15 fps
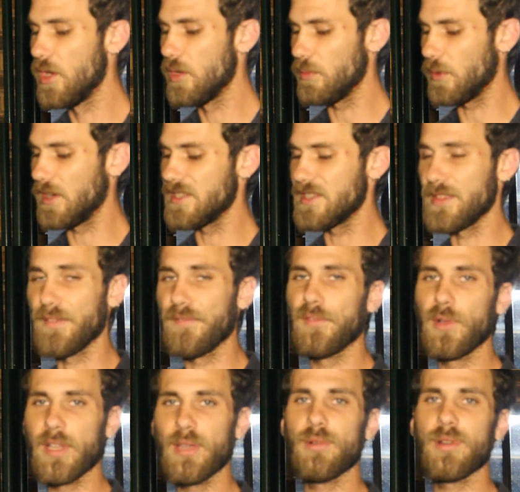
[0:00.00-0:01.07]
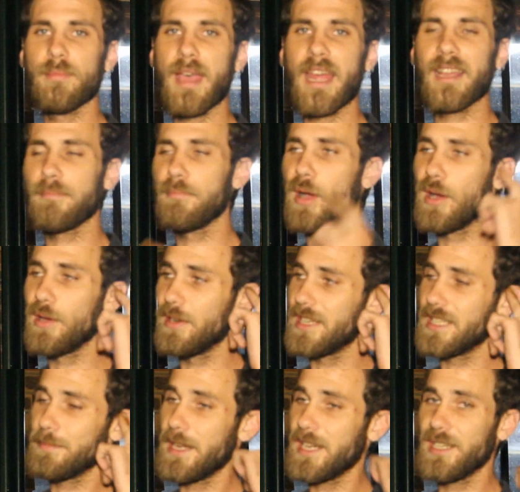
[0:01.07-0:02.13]
Whereas in the fully automatic mode,
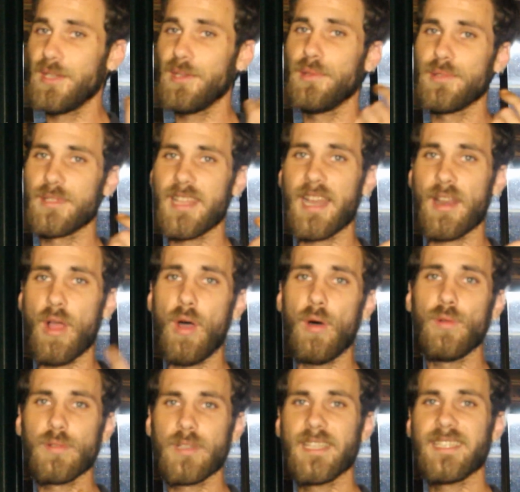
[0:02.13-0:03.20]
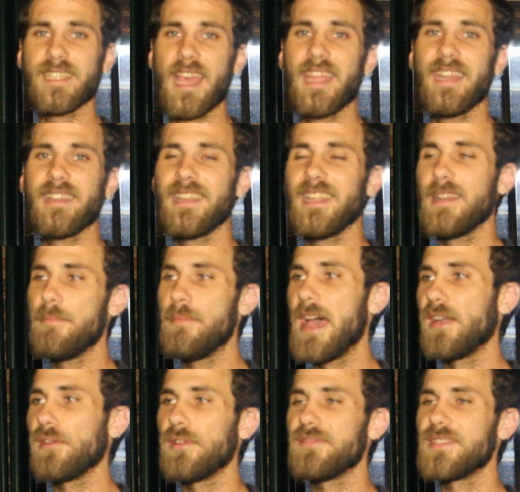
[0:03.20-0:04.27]
expect to use that whole container in a
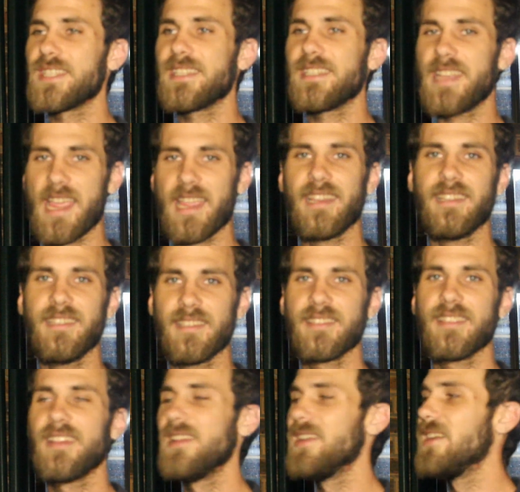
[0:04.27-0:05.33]
matter of seconds.